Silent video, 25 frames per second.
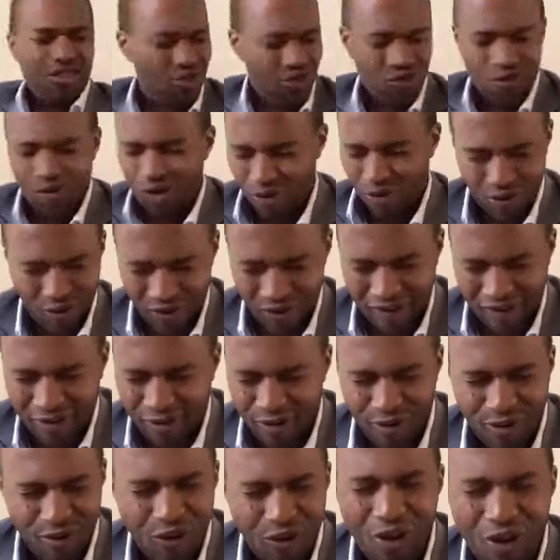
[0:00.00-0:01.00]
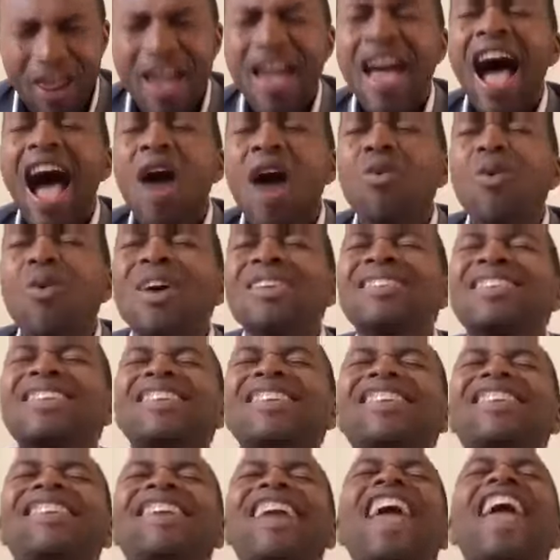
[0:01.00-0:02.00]
you. Glory to God. I was
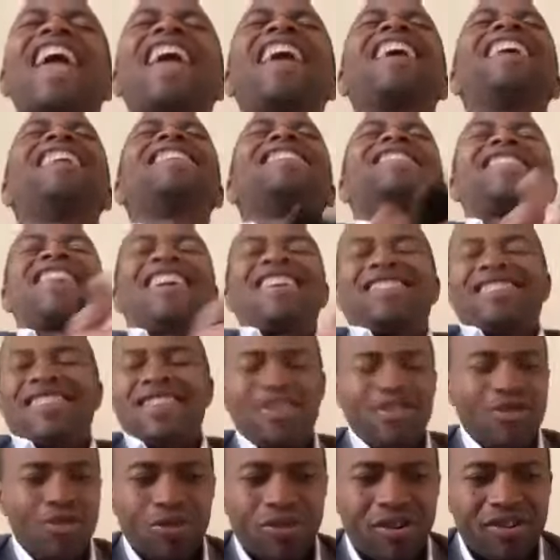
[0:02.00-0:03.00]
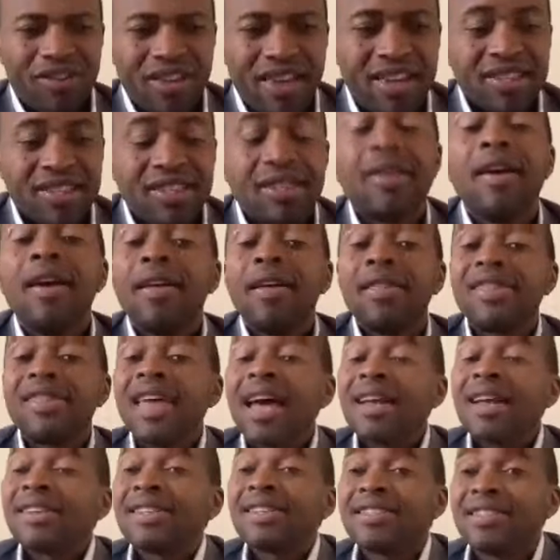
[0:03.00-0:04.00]
raised as a new creation.
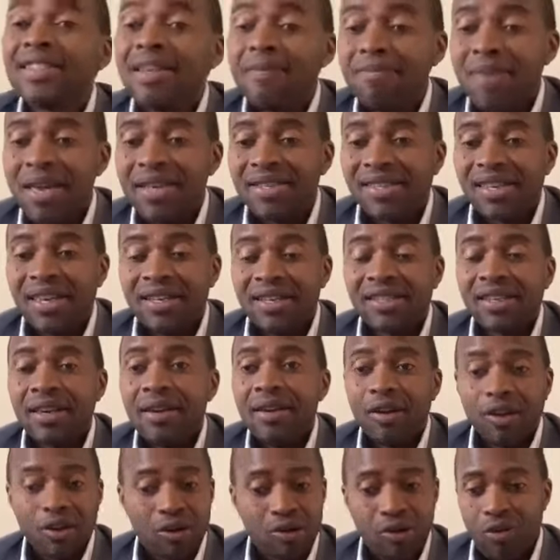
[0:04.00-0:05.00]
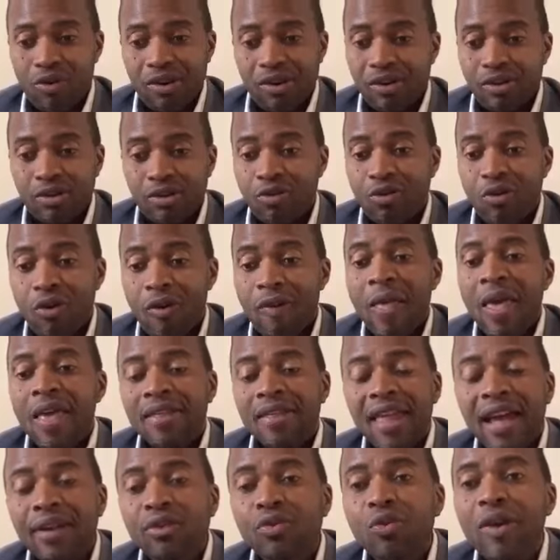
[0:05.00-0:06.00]
That is the message Glory to God
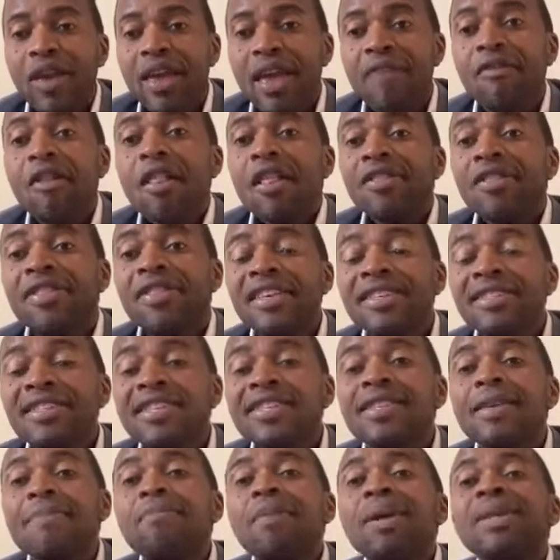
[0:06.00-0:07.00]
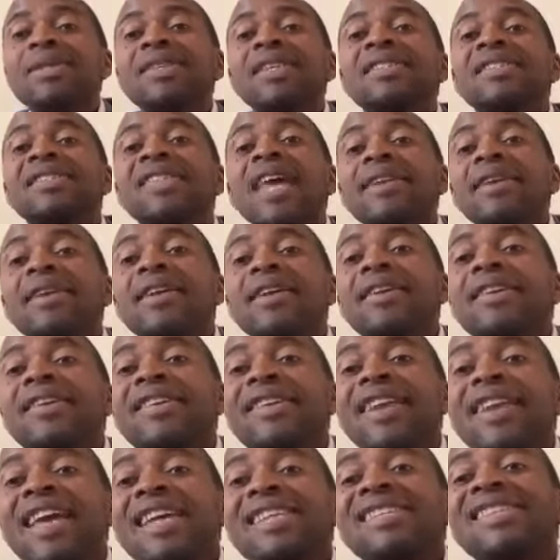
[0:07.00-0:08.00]
that we have. This is the message that
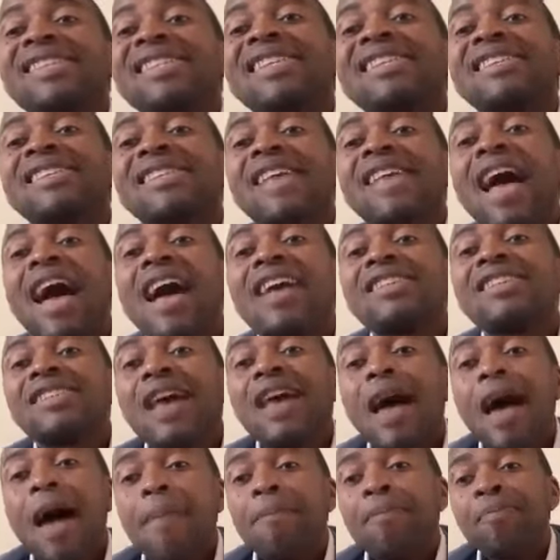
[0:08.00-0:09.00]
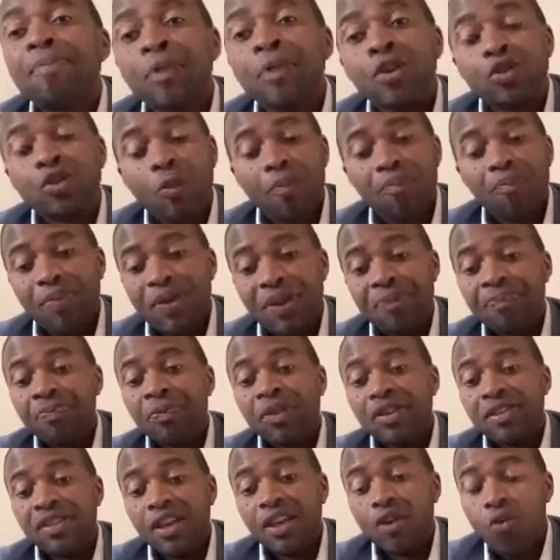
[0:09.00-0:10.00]
raises us up to be
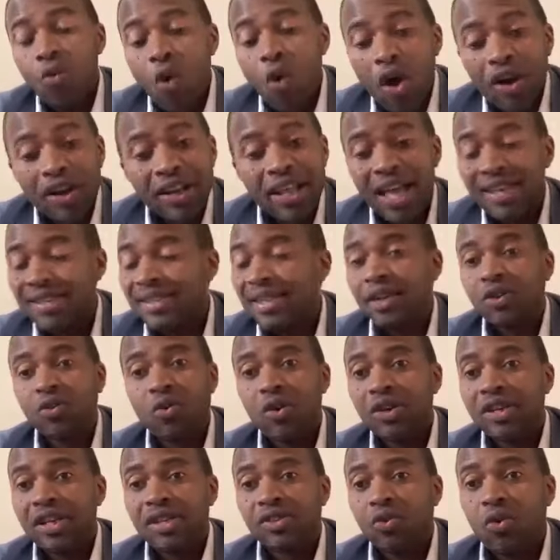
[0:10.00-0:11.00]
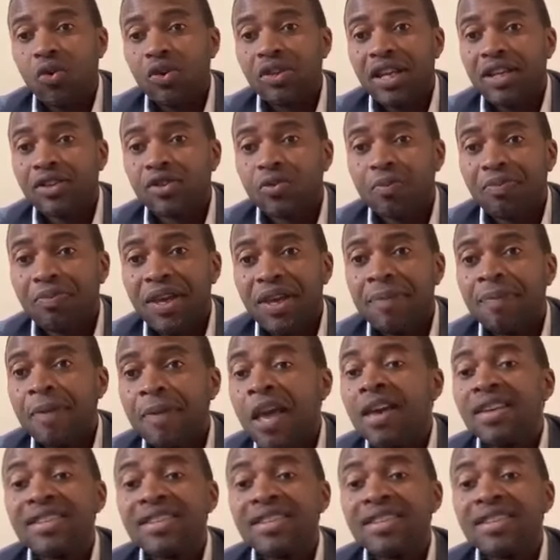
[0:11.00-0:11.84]
the warriors that God has called us to be.